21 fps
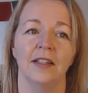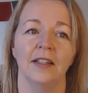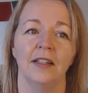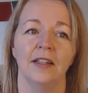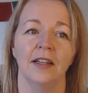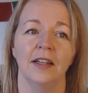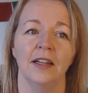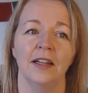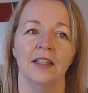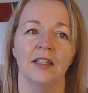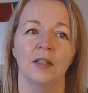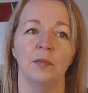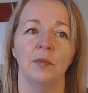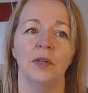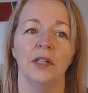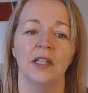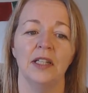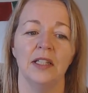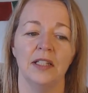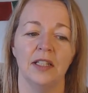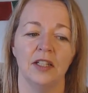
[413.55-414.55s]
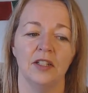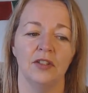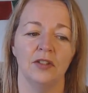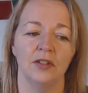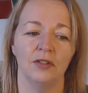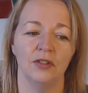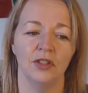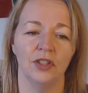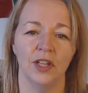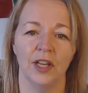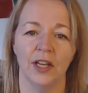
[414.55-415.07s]
his ability to
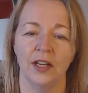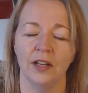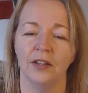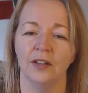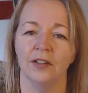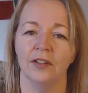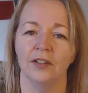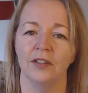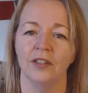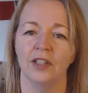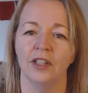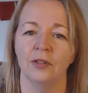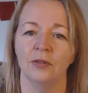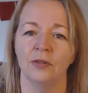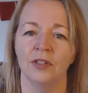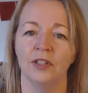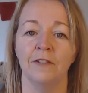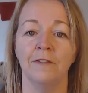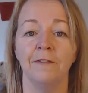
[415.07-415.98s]
share, to